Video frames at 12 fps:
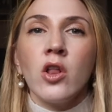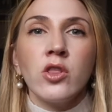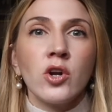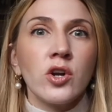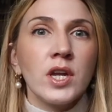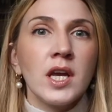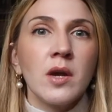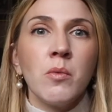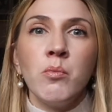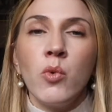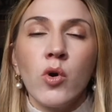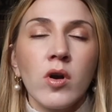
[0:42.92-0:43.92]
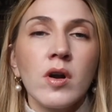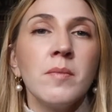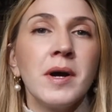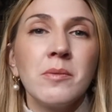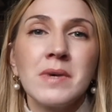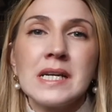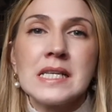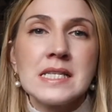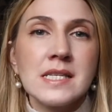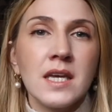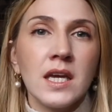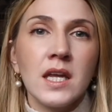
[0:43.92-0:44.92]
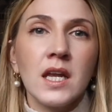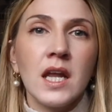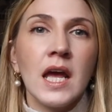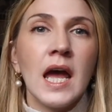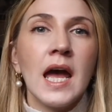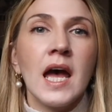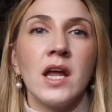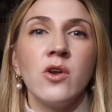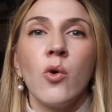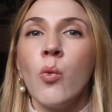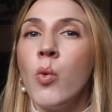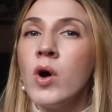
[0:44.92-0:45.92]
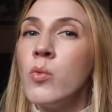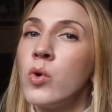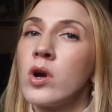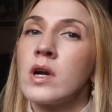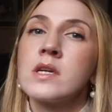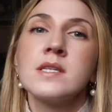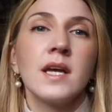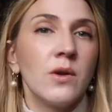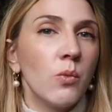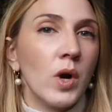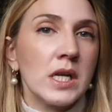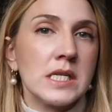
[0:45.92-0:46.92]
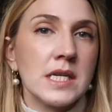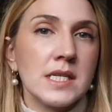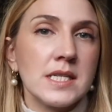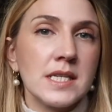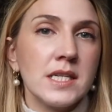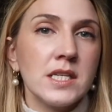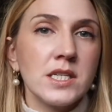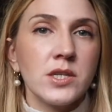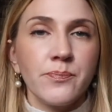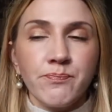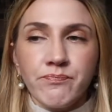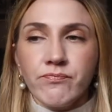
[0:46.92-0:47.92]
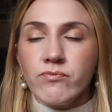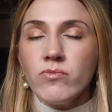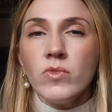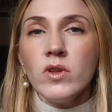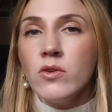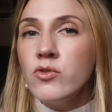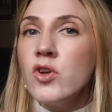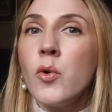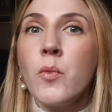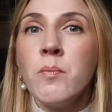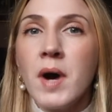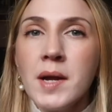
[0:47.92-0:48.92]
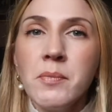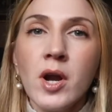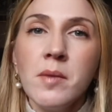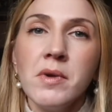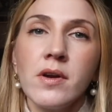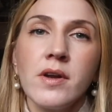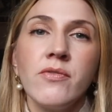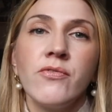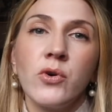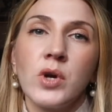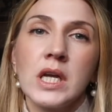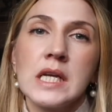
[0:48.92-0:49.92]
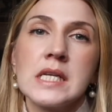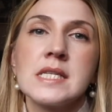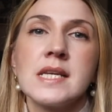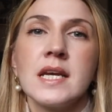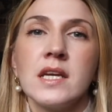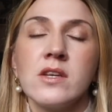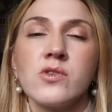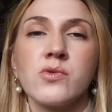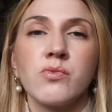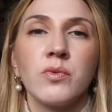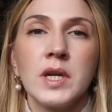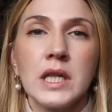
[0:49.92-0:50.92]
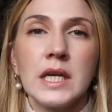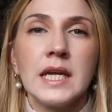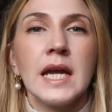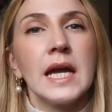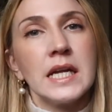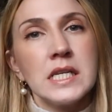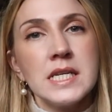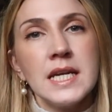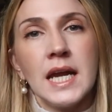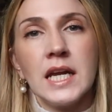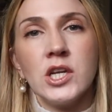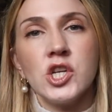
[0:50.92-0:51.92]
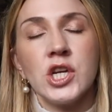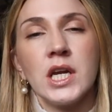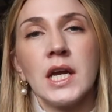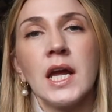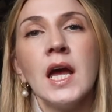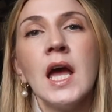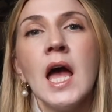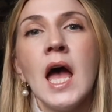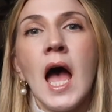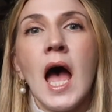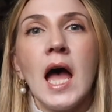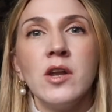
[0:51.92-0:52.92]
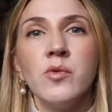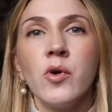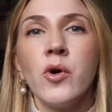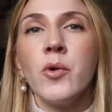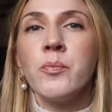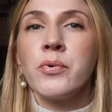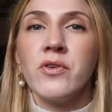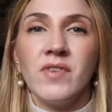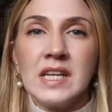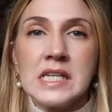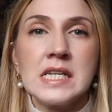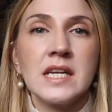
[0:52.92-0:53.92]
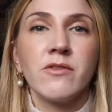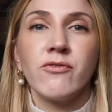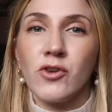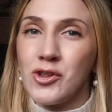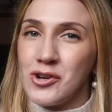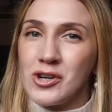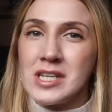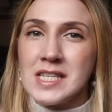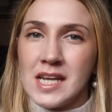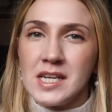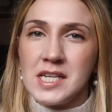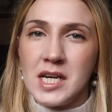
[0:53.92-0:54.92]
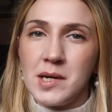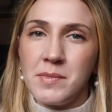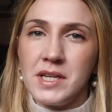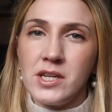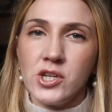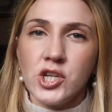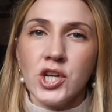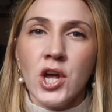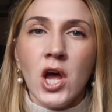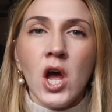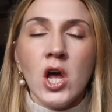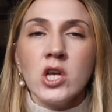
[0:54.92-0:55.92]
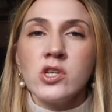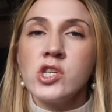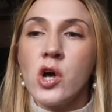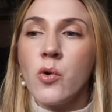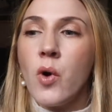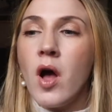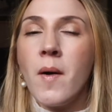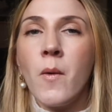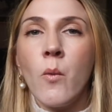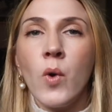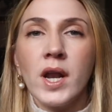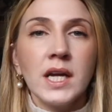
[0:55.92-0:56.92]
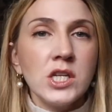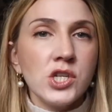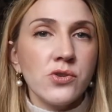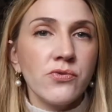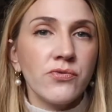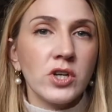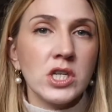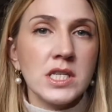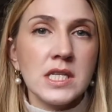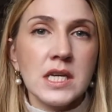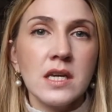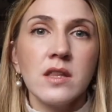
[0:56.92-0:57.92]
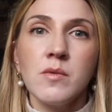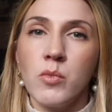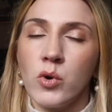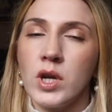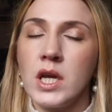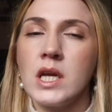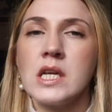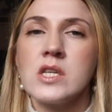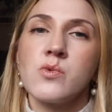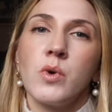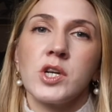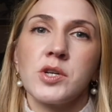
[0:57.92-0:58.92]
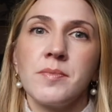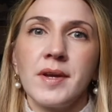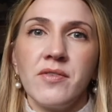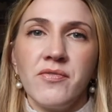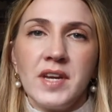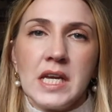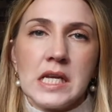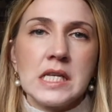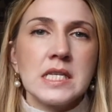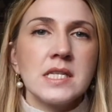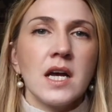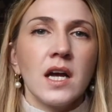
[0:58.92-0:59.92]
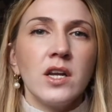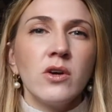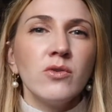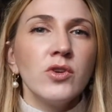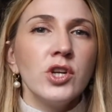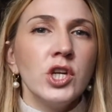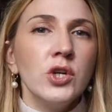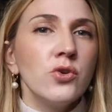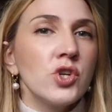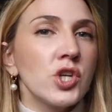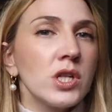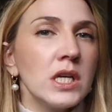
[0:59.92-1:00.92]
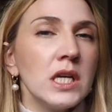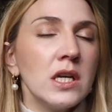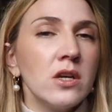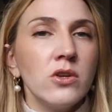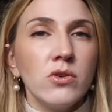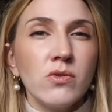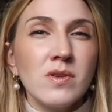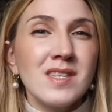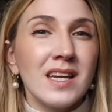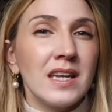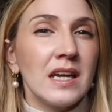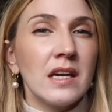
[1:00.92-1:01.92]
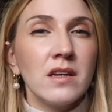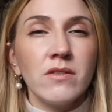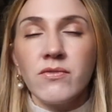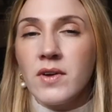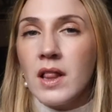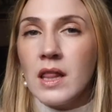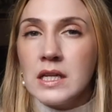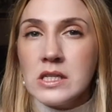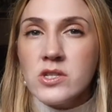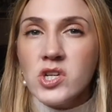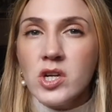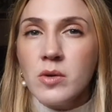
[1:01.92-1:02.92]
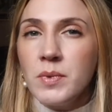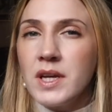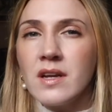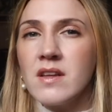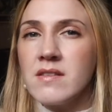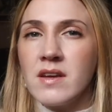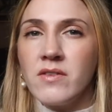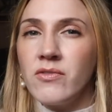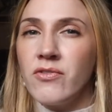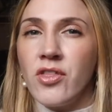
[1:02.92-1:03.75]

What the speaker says: learning more about my skin and what works and what doesn't. So my primary focus is really anti-aging and preventing further sun damage. So what I do first thing in the morning is wash my face. I don't usually use any kind of cleanser because I've